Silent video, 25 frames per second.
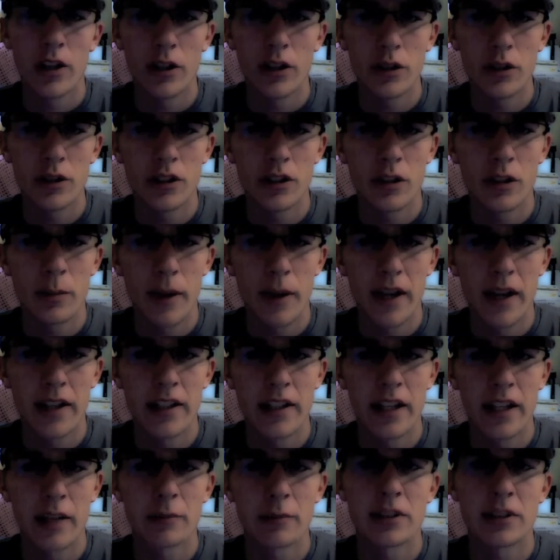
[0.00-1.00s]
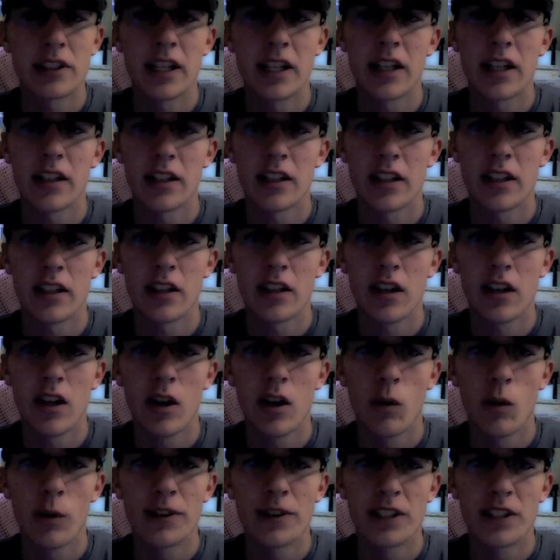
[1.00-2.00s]
using the pen name Stan Lee,
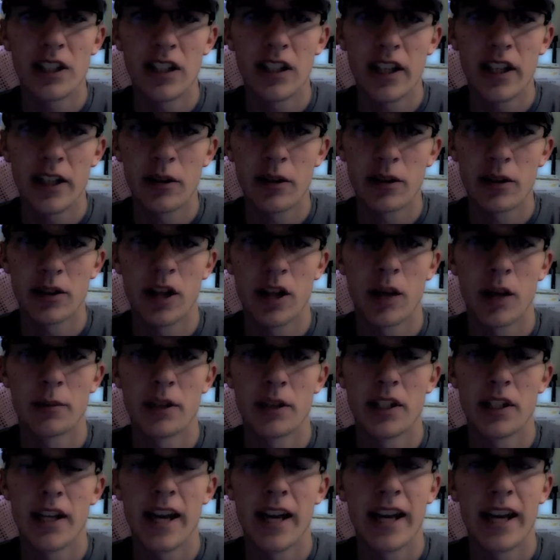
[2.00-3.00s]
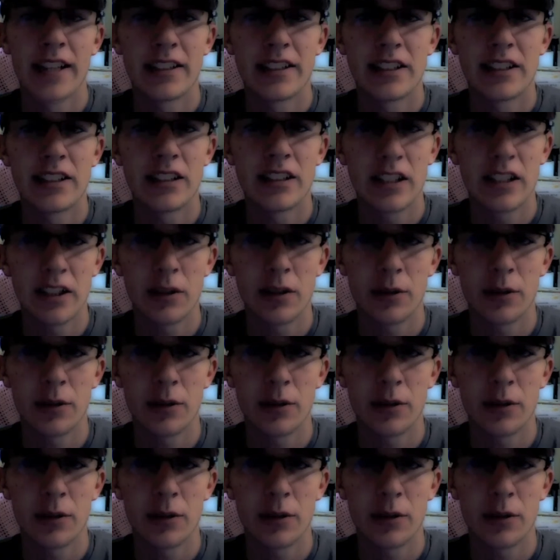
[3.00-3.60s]
which he later adopted as his legal